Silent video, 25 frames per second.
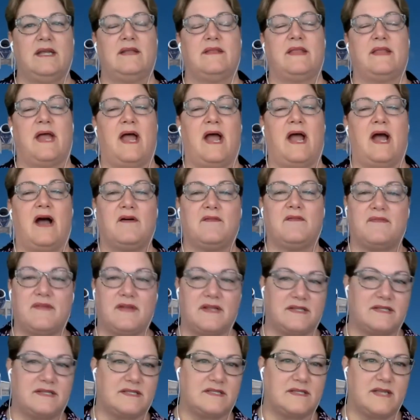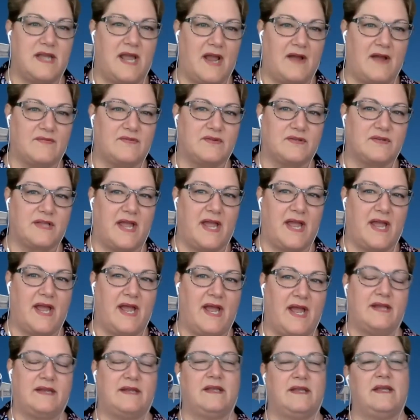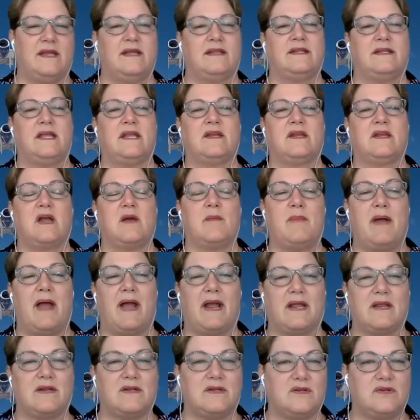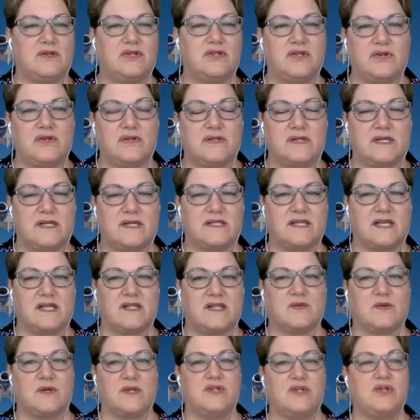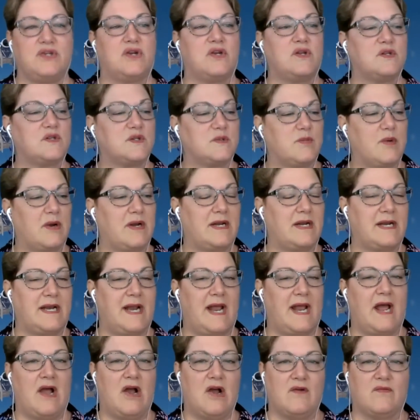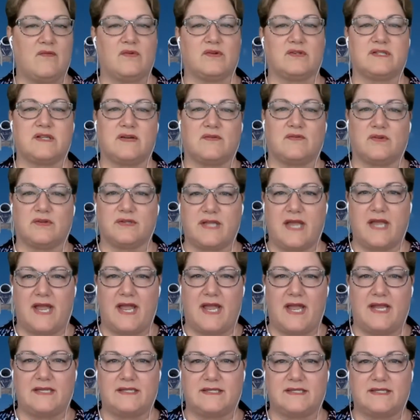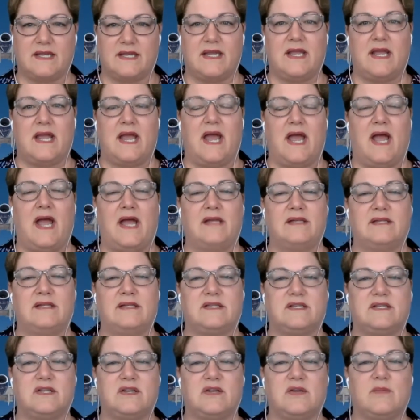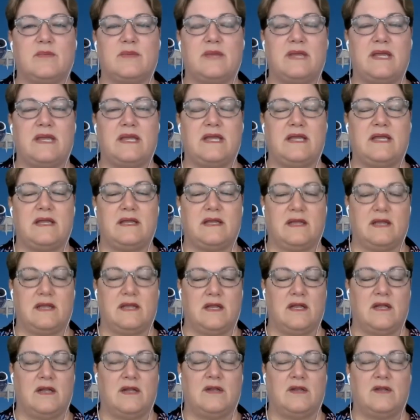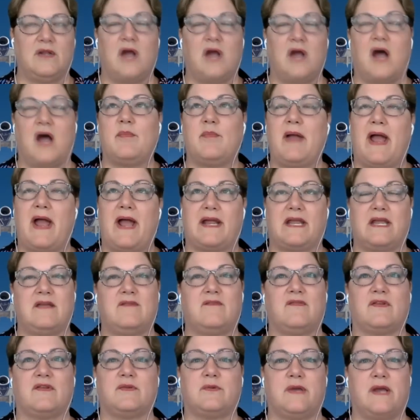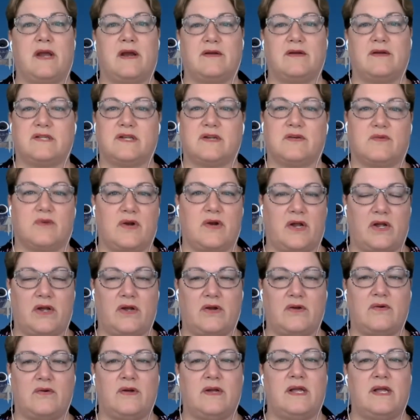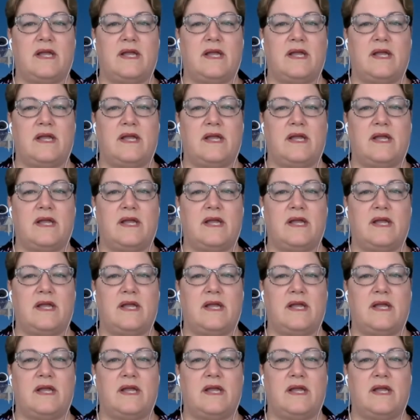the outfits after that, then come back and do shoes and accessories. You can spread it out over several days and still be not packing for three hours in a row